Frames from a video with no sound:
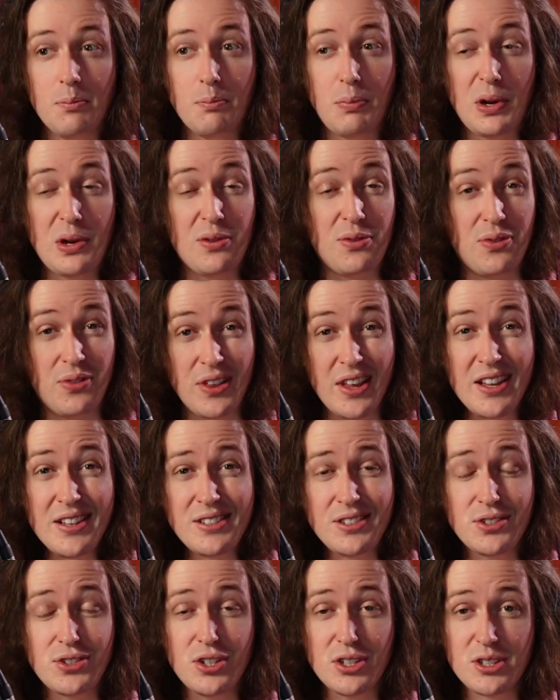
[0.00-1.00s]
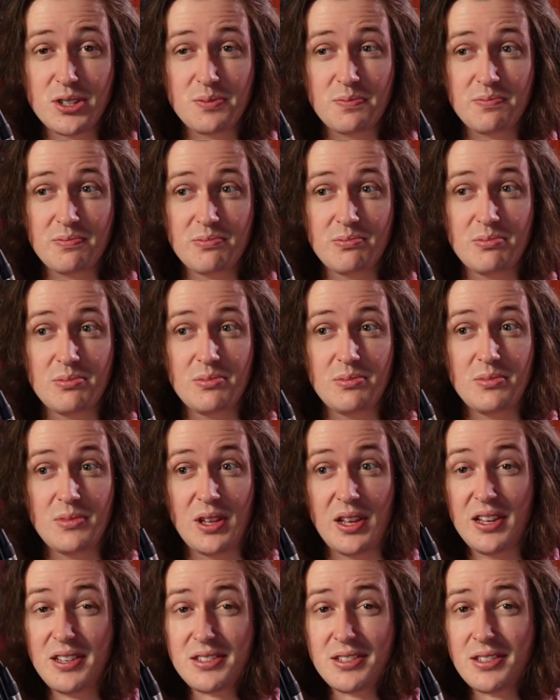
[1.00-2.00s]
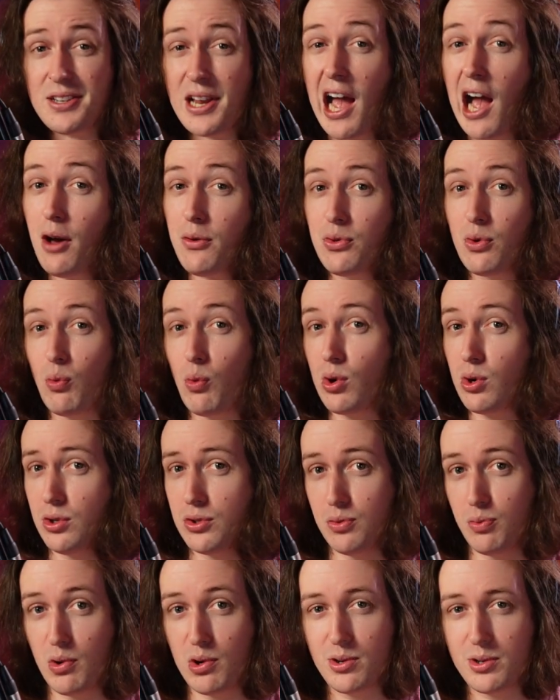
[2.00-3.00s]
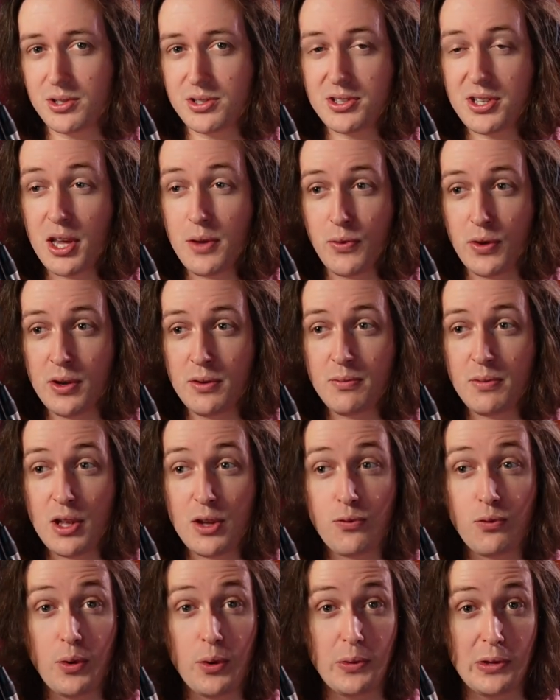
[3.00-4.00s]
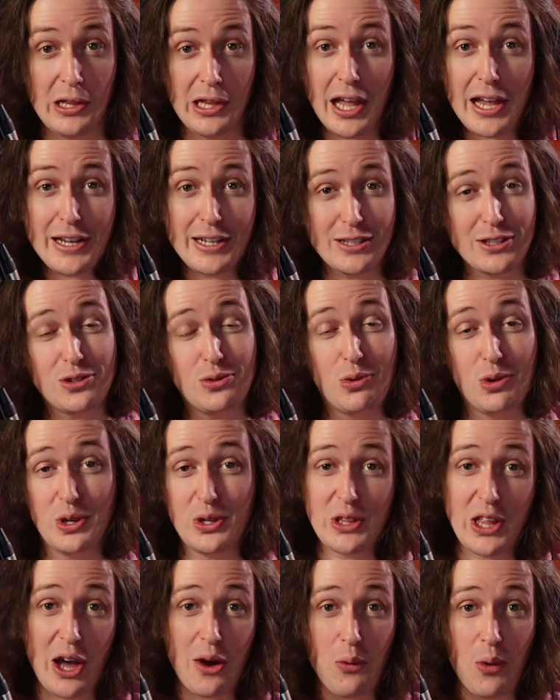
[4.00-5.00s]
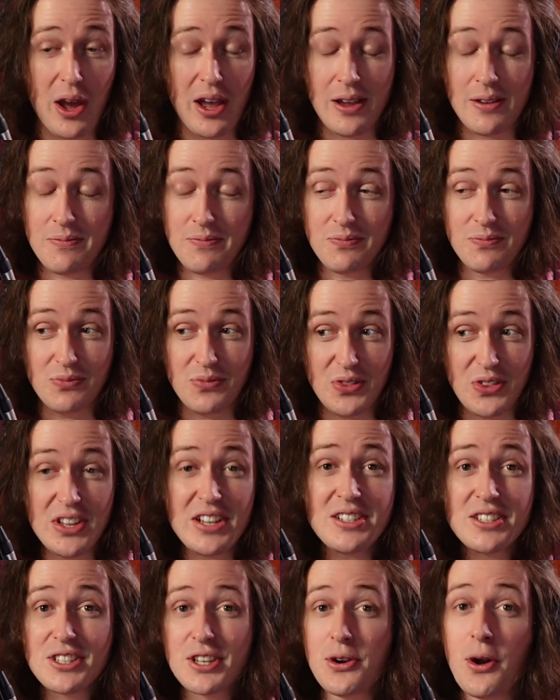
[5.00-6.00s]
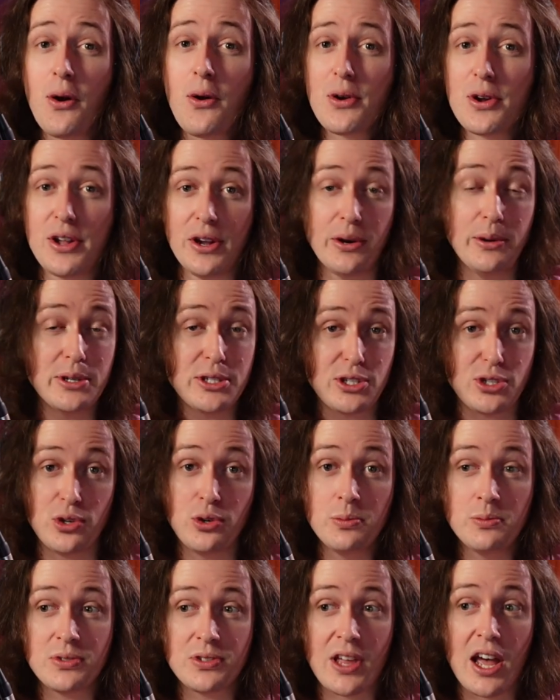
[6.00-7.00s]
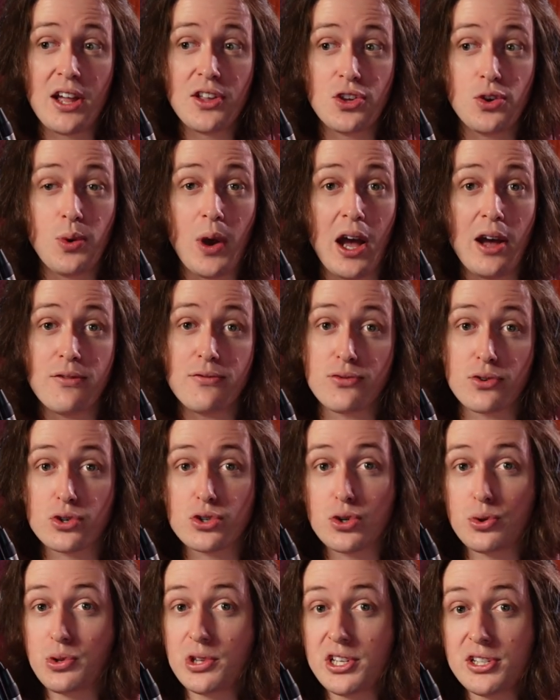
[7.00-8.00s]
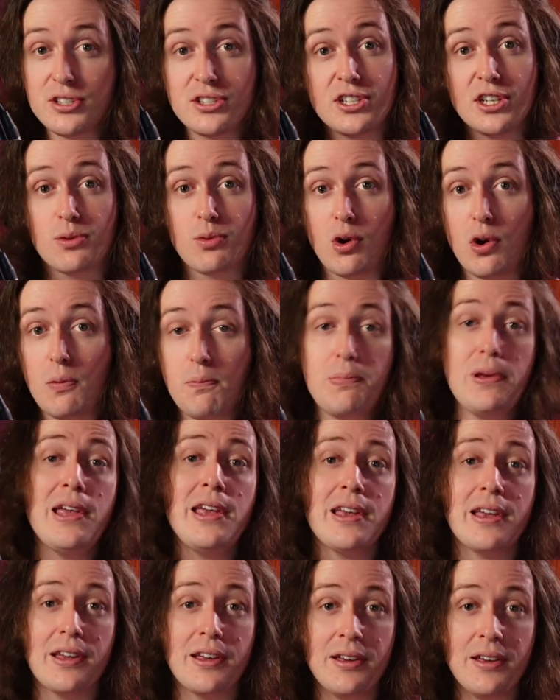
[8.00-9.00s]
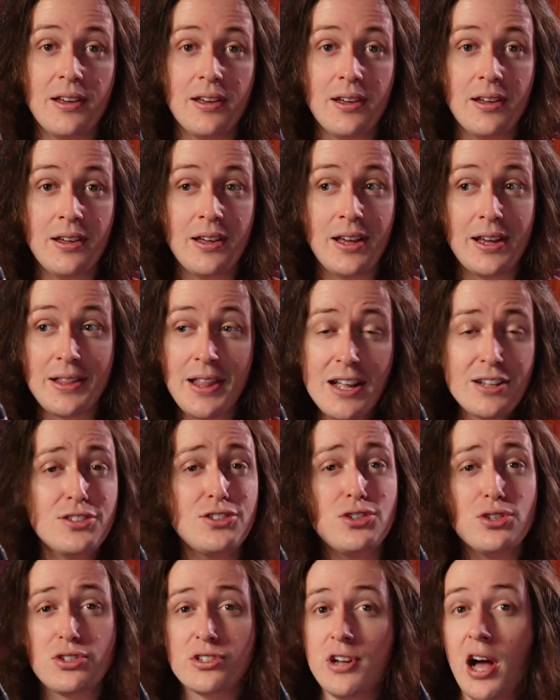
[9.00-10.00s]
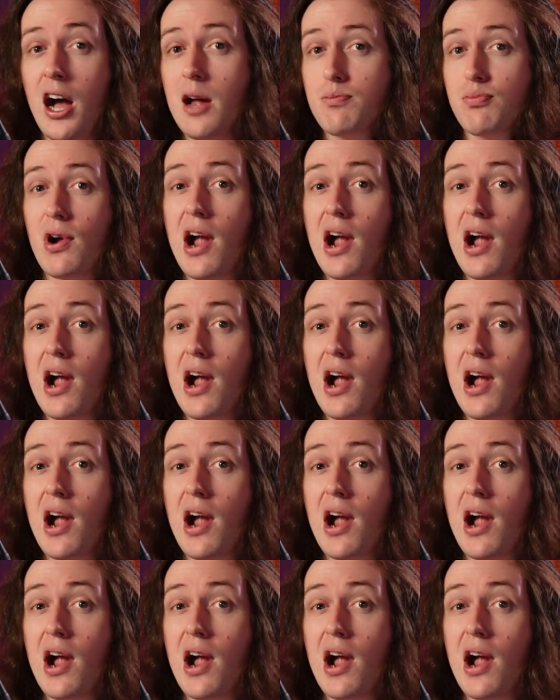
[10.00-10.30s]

But this just isn't how the world works, even if we would like it to work that way. This scenario assumes that you have virtually zero ping, and that's just not